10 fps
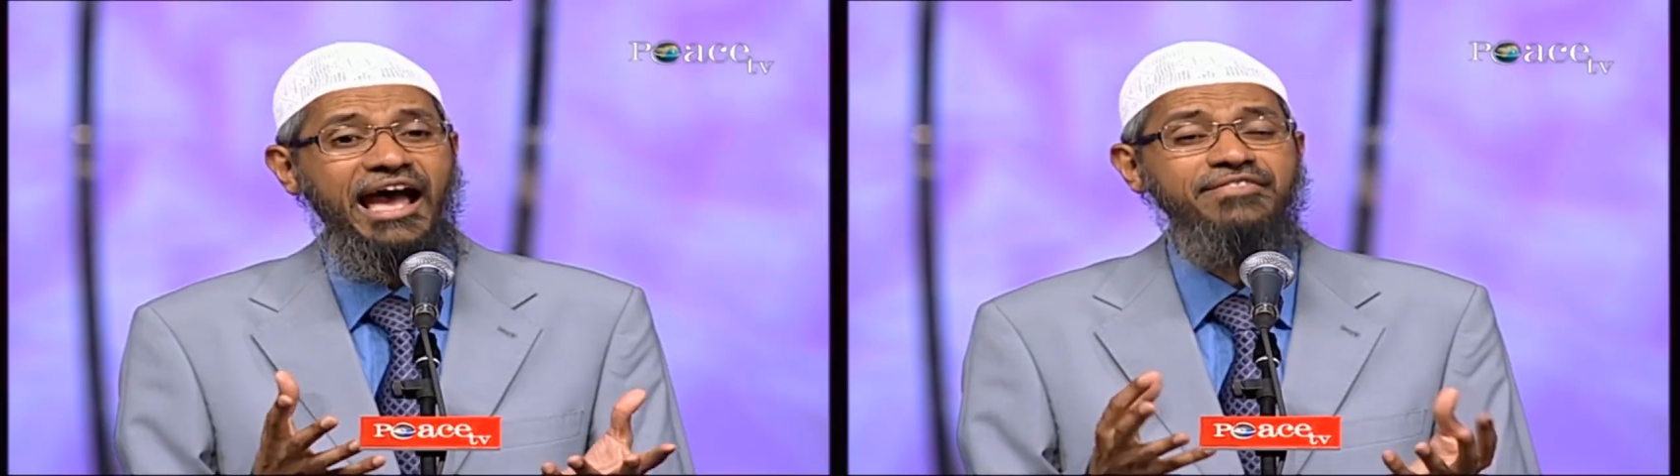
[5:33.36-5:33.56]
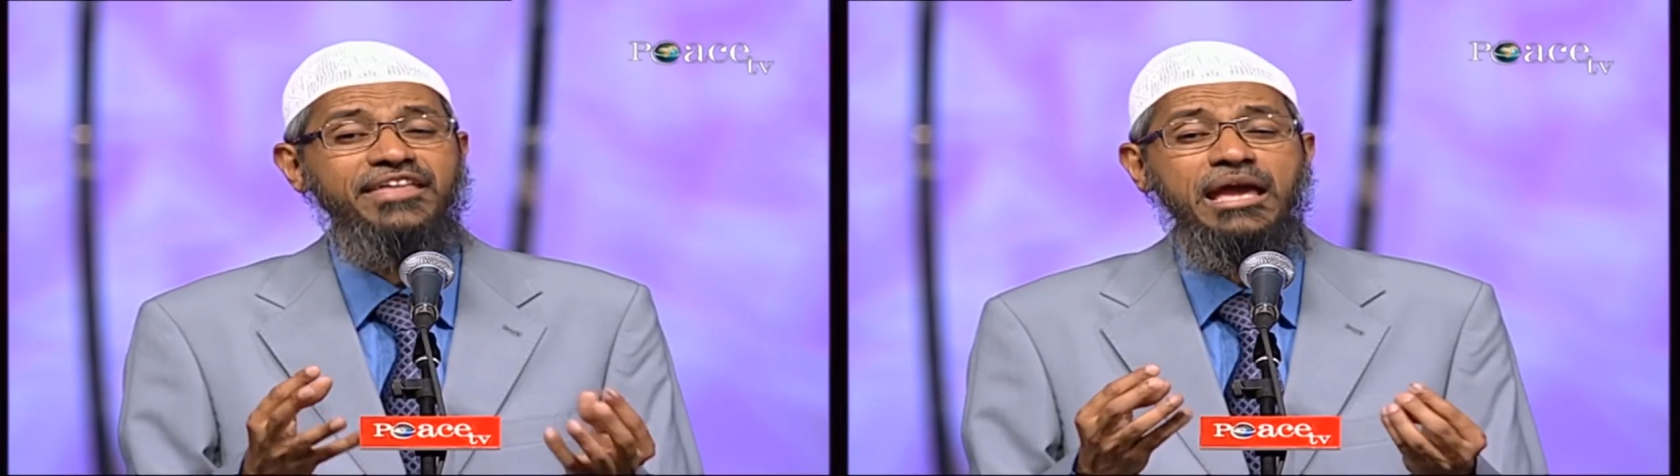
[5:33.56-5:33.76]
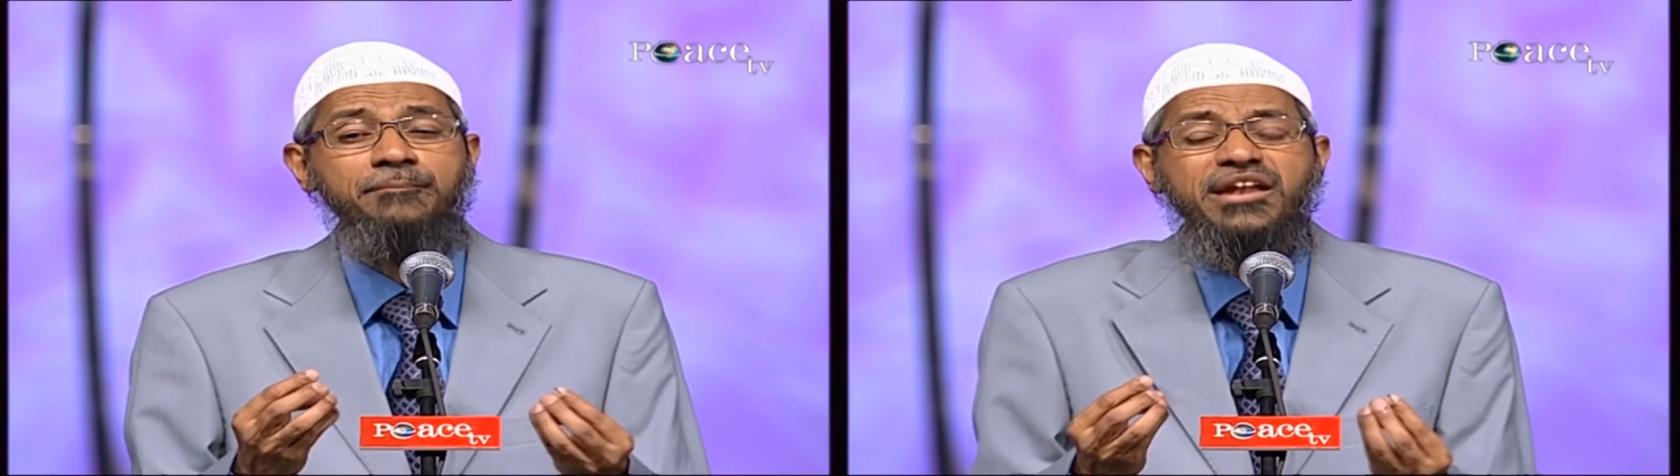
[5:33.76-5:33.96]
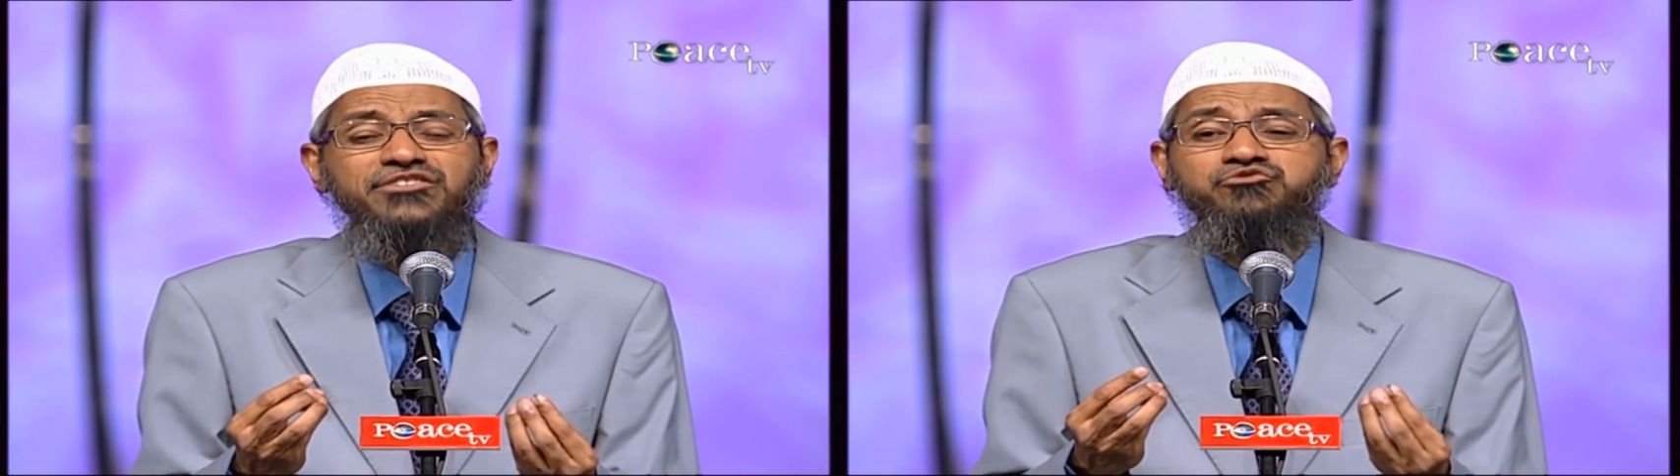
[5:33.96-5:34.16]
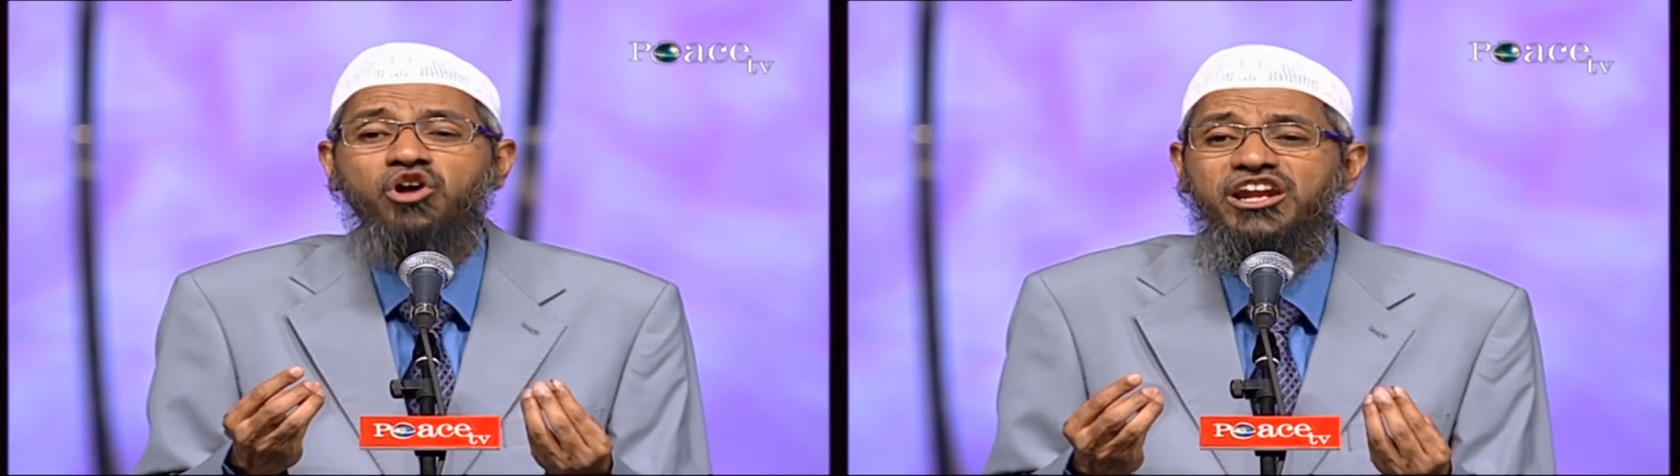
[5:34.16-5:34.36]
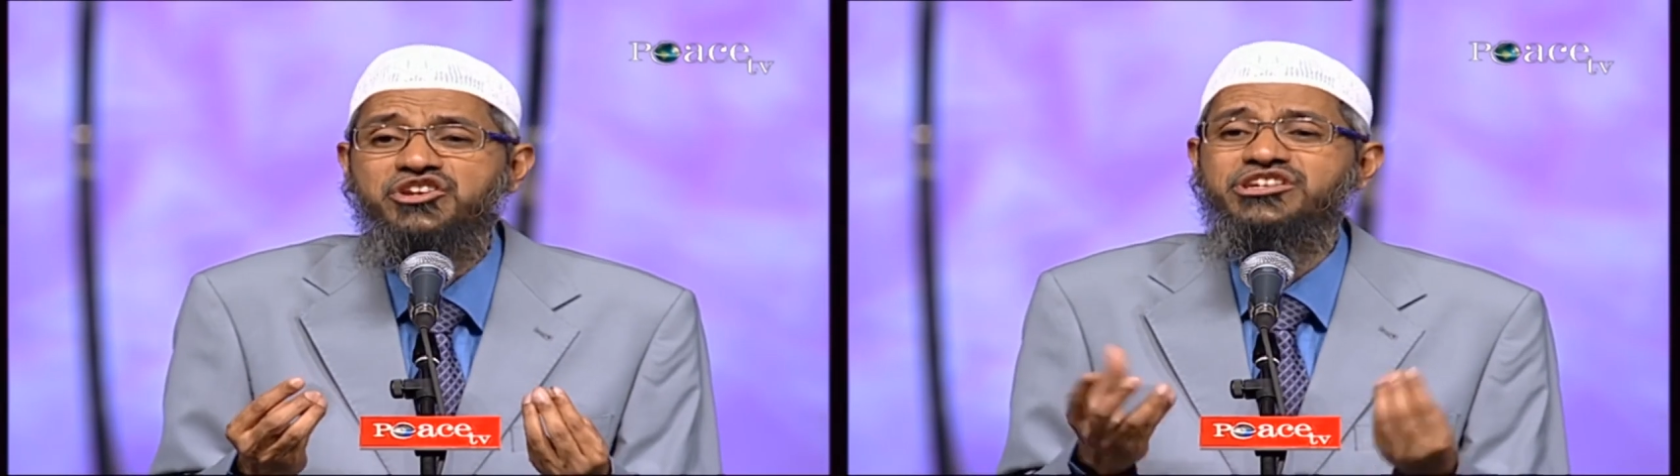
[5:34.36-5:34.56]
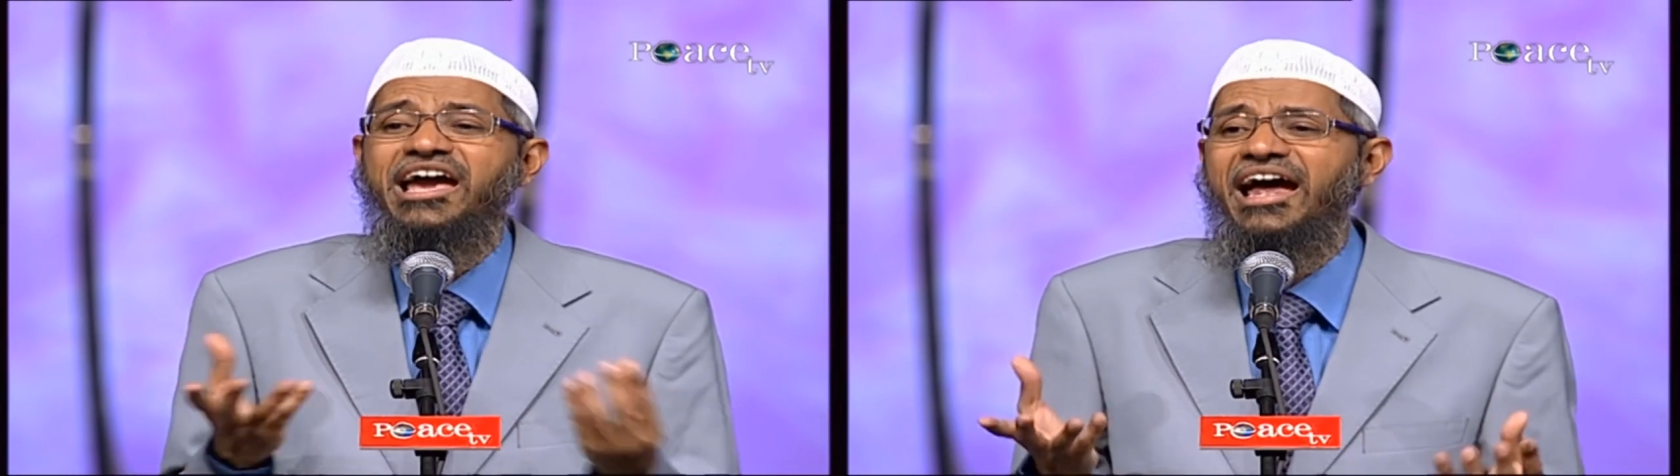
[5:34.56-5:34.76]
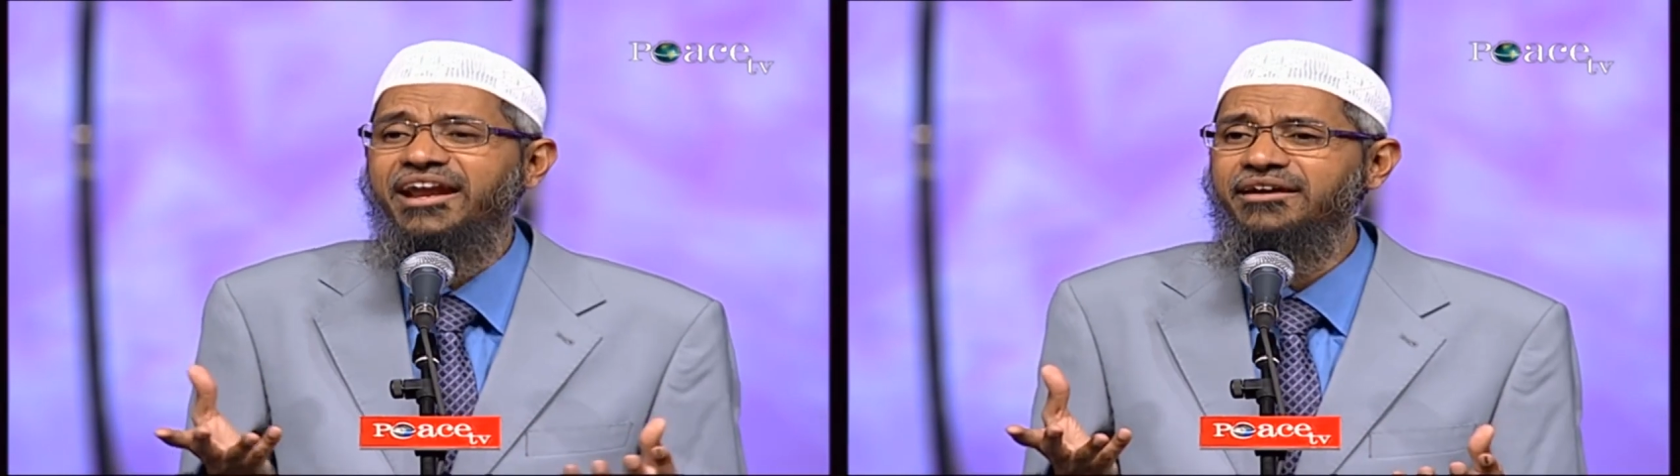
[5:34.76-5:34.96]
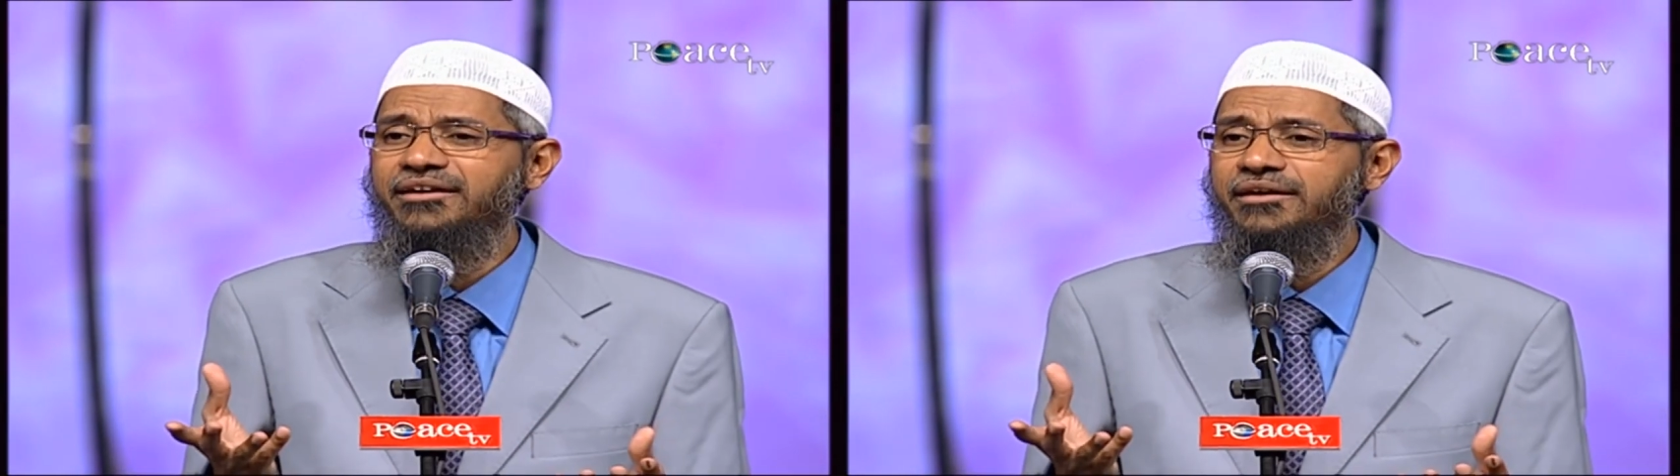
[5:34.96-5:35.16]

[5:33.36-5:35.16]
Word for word: and the immense knowledge she had